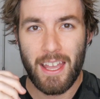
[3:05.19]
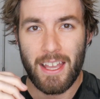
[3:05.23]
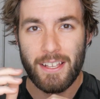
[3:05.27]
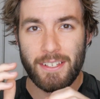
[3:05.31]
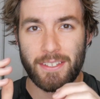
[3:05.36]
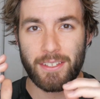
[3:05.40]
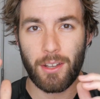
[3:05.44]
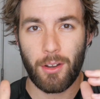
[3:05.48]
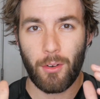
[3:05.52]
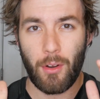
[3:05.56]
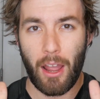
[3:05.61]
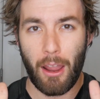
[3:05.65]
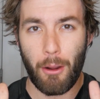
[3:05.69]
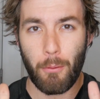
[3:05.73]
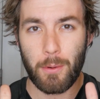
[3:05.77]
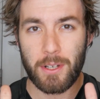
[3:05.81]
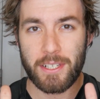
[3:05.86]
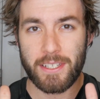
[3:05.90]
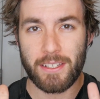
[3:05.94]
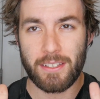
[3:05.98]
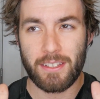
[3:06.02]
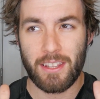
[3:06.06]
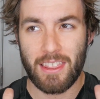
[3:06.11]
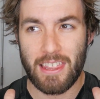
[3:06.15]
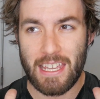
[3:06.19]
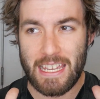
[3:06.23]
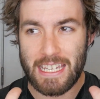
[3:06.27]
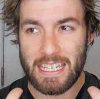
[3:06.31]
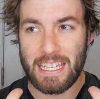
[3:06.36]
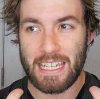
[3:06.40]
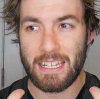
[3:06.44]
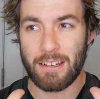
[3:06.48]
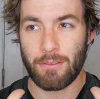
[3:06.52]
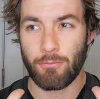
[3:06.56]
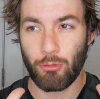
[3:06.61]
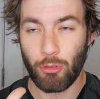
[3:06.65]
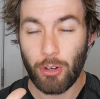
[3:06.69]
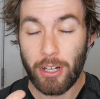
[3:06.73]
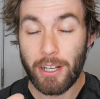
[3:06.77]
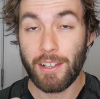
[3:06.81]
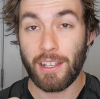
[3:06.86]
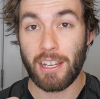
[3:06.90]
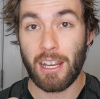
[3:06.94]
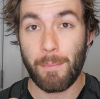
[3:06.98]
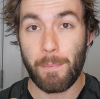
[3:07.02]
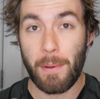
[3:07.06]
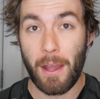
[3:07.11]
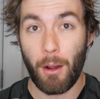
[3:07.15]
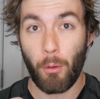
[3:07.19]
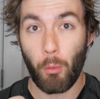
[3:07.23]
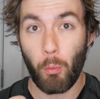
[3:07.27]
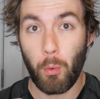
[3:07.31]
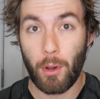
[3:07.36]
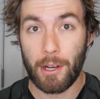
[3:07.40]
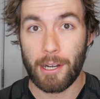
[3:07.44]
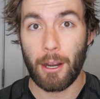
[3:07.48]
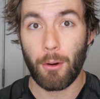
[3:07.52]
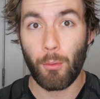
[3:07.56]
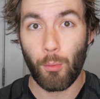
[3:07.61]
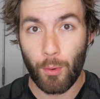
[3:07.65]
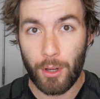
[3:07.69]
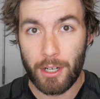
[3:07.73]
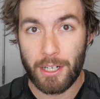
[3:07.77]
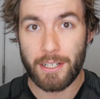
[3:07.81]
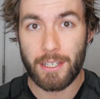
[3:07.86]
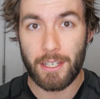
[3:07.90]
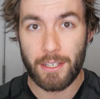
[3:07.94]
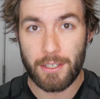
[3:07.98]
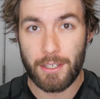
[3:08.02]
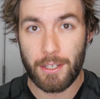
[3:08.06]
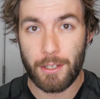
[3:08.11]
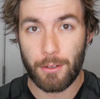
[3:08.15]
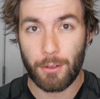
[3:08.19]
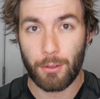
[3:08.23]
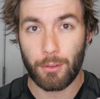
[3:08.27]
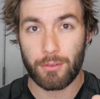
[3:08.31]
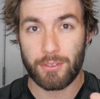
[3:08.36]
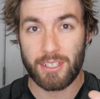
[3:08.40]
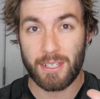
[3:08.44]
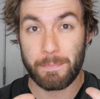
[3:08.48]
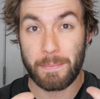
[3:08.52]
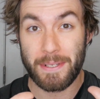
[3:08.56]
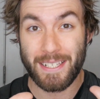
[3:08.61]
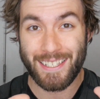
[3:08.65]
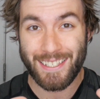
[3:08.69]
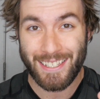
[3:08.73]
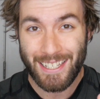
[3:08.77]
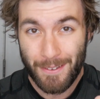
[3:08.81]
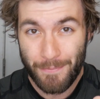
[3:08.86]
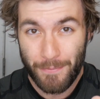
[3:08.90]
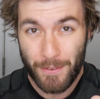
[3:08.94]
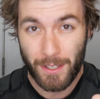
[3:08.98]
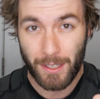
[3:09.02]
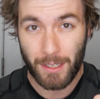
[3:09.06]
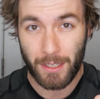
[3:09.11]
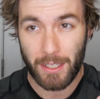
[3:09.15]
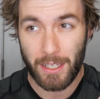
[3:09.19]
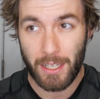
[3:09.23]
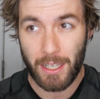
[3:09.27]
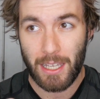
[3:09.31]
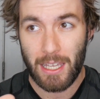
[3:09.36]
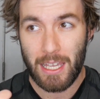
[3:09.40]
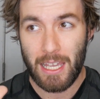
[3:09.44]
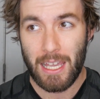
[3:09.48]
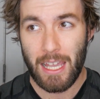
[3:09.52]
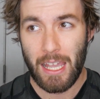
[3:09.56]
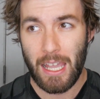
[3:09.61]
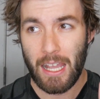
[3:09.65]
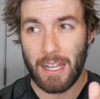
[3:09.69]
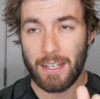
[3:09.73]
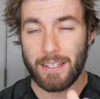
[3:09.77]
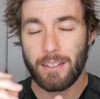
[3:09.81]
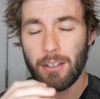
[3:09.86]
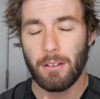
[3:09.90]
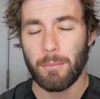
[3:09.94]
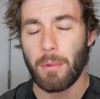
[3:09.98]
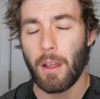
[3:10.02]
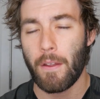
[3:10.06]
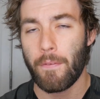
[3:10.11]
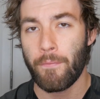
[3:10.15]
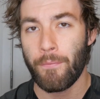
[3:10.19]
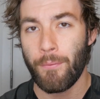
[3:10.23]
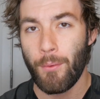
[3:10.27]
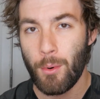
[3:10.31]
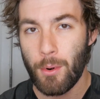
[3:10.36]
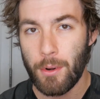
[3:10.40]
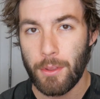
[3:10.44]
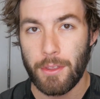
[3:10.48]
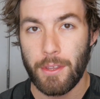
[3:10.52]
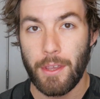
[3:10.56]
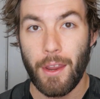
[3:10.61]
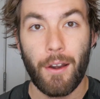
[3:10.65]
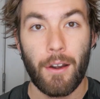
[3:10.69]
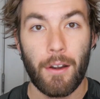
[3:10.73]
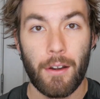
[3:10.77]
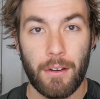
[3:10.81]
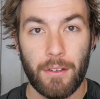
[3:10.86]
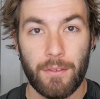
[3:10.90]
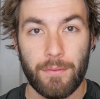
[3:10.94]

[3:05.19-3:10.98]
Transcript: So I wasn't thinking really about what I wanted to do specifically until my fourth year.